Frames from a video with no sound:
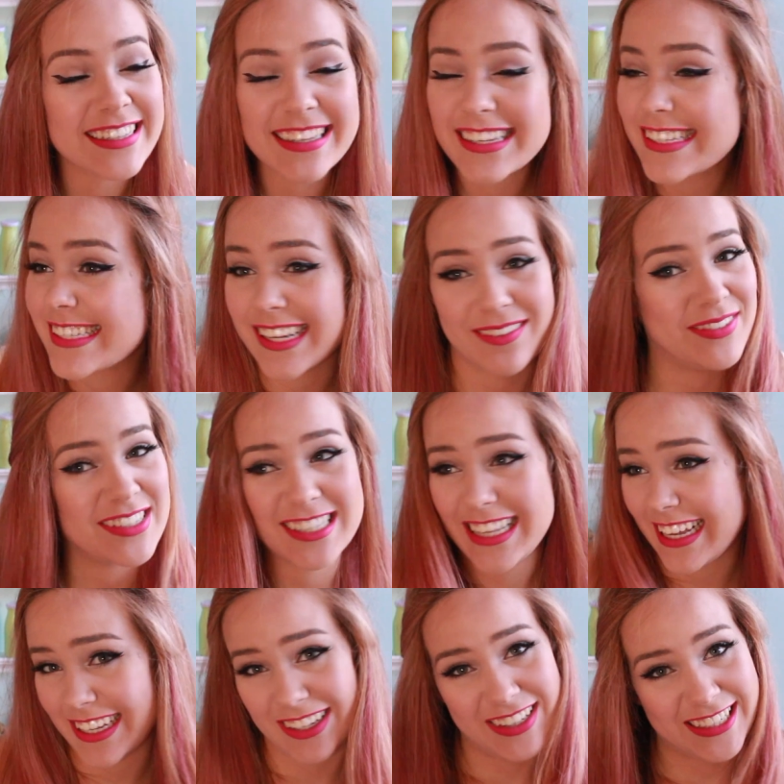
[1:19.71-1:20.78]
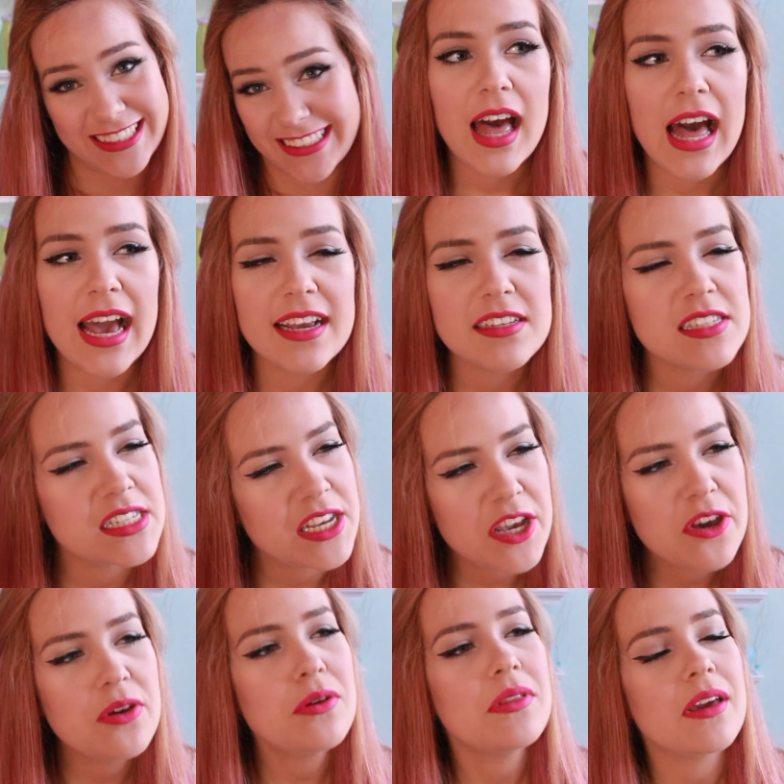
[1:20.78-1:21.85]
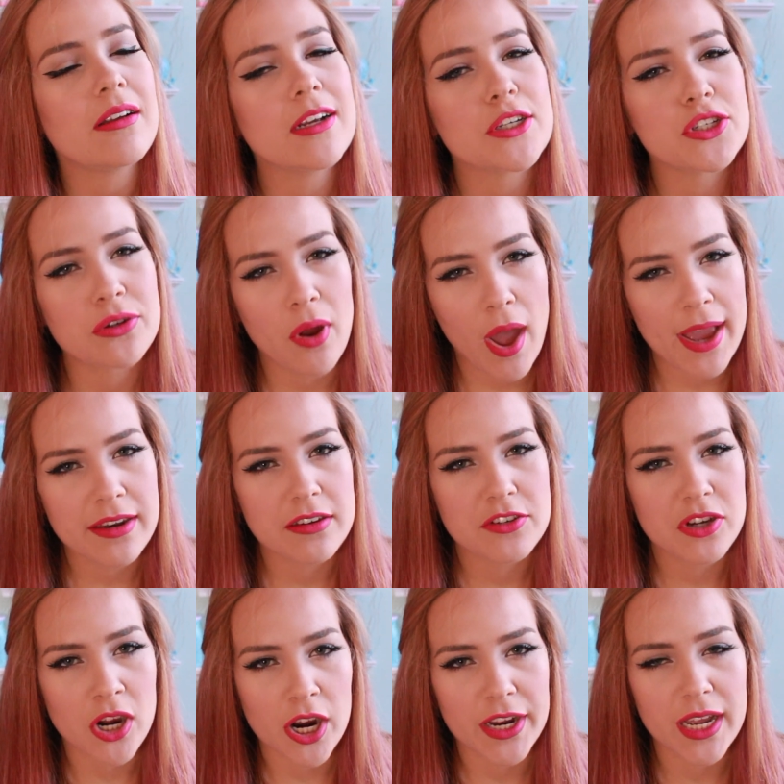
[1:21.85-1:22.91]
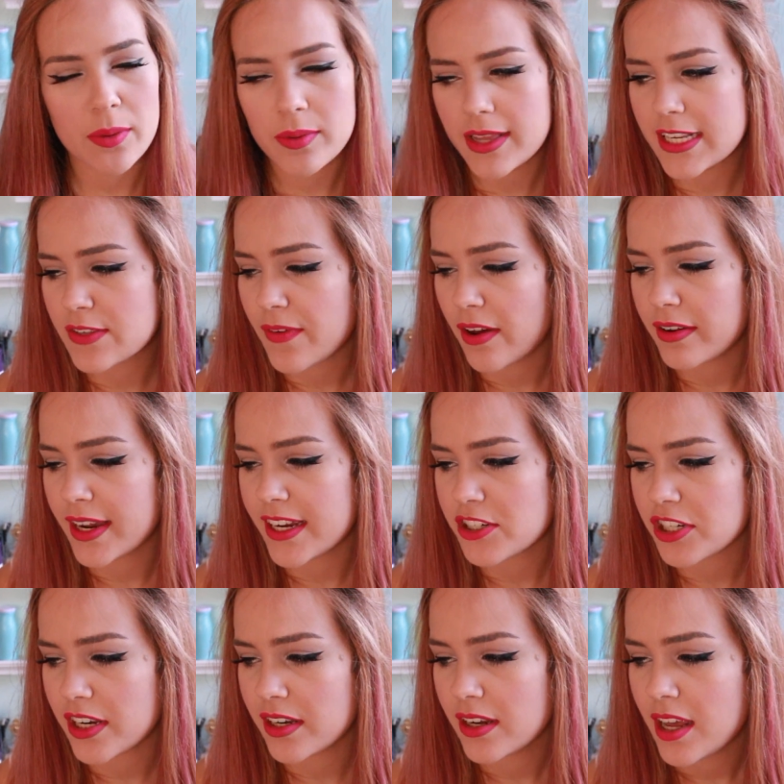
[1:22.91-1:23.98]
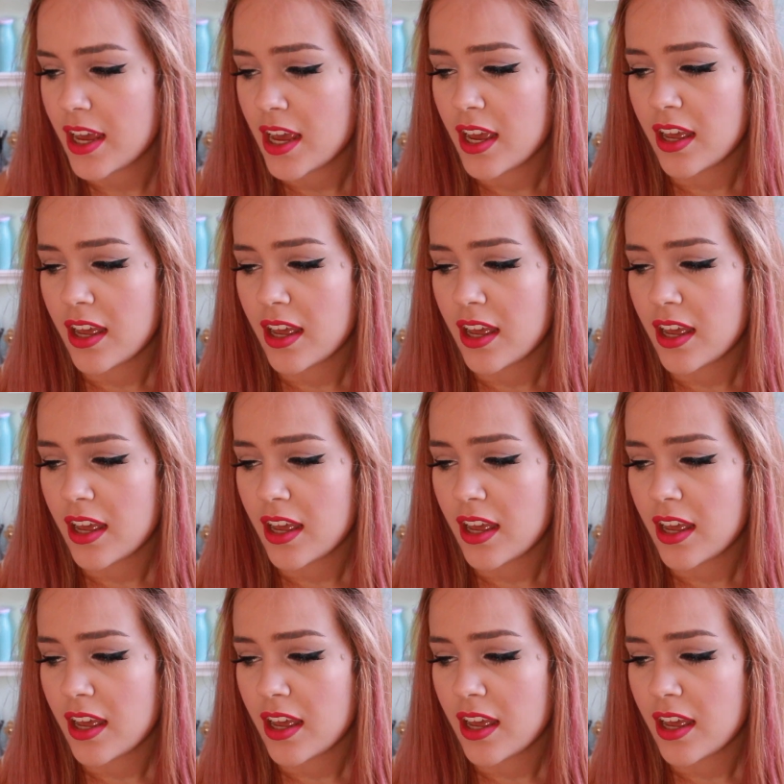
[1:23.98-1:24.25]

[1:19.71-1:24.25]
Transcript: this stuff is not good. I see who they're trying to target with this foundation.